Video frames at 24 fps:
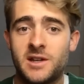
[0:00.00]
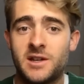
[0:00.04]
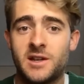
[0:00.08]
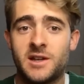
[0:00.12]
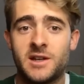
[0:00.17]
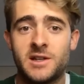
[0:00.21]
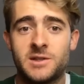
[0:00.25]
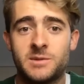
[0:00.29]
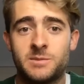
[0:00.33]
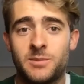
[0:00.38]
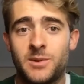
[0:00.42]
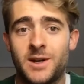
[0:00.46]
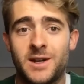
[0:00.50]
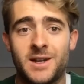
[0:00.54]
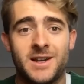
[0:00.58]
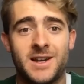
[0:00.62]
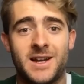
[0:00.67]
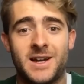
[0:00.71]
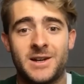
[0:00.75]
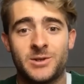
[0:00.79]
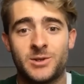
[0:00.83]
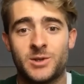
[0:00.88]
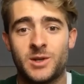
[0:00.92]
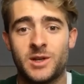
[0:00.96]
And it's brilliant,
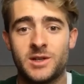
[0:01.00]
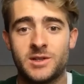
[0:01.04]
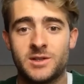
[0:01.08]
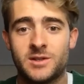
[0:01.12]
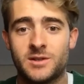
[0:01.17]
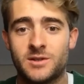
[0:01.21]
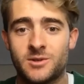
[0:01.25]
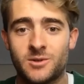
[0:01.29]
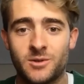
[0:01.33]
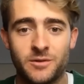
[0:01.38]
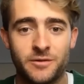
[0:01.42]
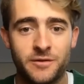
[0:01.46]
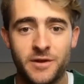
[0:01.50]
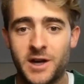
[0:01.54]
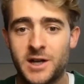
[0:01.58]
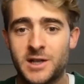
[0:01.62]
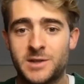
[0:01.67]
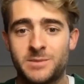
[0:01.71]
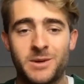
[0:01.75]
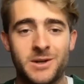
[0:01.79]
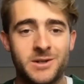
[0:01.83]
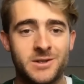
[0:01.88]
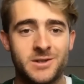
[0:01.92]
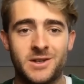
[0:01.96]
actually. It's a sort of
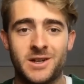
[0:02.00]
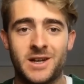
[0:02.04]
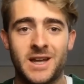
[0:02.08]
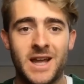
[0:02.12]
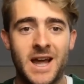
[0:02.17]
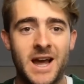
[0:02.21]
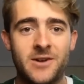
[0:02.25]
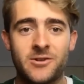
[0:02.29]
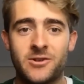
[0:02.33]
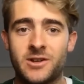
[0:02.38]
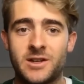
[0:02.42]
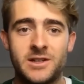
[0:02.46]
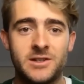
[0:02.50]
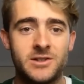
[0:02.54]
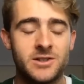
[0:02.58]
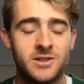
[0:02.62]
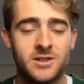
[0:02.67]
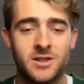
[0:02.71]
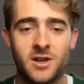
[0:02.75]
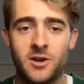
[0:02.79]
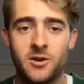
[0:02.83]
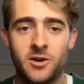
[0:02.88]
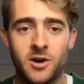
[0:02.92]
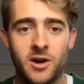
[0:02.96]
first-person account, and he's
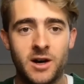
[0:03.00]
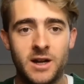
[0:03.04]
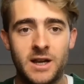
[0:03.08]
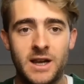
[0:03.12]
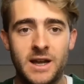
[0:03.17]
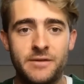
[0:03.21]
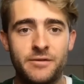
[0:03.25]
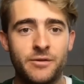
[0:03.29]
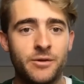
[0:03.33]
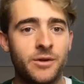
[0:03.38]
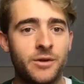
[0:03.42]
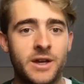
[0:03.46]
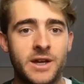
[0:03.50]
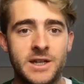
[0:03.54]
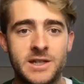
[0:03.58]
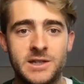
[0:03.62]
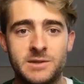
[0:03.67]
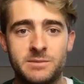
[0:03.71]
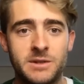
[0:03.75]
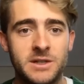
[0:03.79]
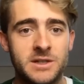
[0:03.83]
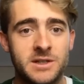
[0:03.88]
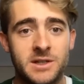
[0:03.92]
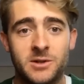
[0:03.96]
so high level that
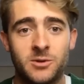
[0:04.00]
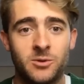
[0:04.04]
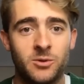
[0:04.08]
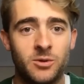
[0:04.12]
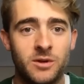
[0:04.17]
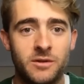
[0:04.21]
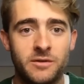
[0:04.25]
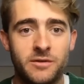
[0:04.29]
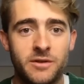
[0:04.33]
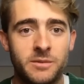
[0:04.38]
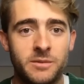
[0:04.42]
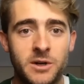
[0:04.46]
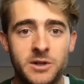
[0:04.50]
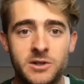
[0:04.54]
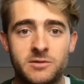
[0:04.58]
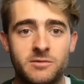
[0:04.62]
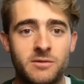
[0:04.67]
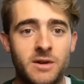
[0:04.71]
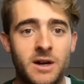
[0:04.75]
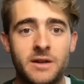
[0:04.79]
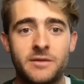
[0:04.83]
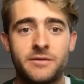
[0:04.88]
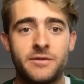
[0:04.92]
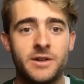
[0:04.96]
he's meeting all of the most
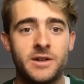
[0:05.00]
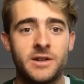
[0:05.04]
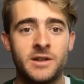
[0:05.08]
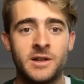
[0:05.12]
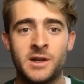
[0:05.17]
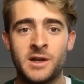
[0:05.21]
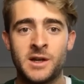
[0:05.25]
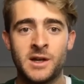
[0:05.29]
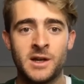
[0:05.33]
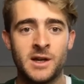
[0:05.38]
relevant